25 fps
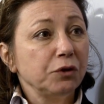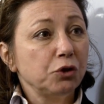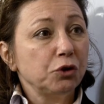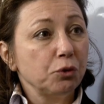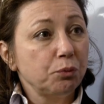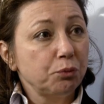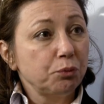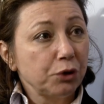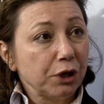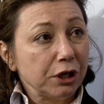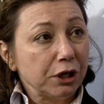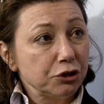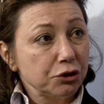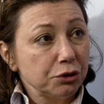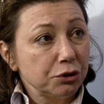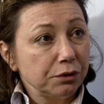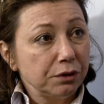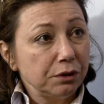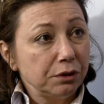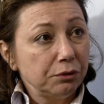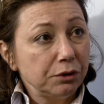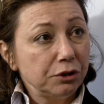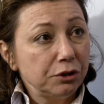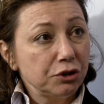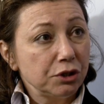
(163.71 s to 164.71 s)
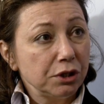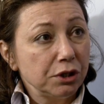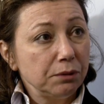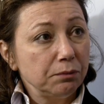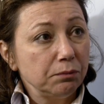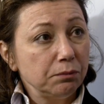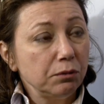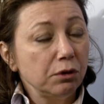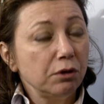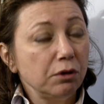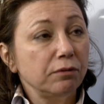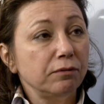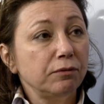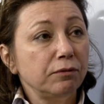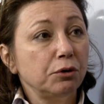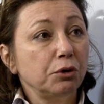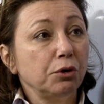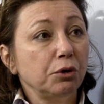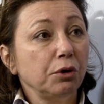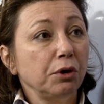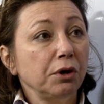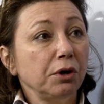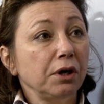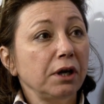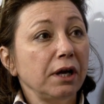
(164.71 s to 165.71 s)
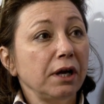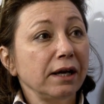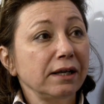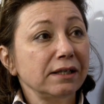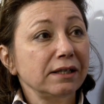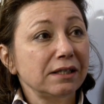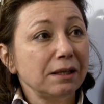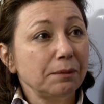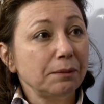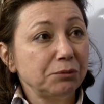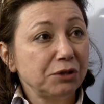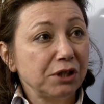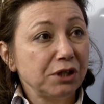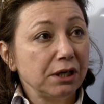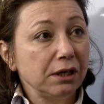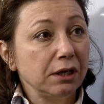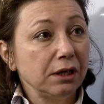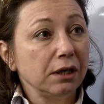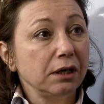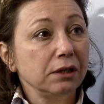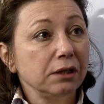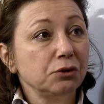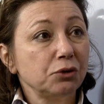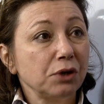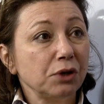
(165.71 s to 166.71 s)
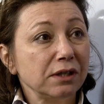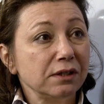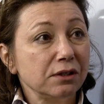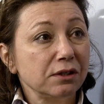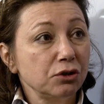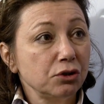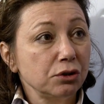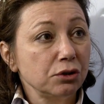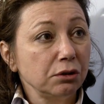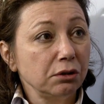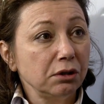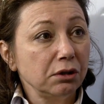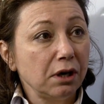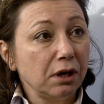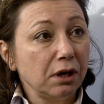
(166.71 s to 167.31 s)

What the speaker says: to pressure the regime for accepting a transitional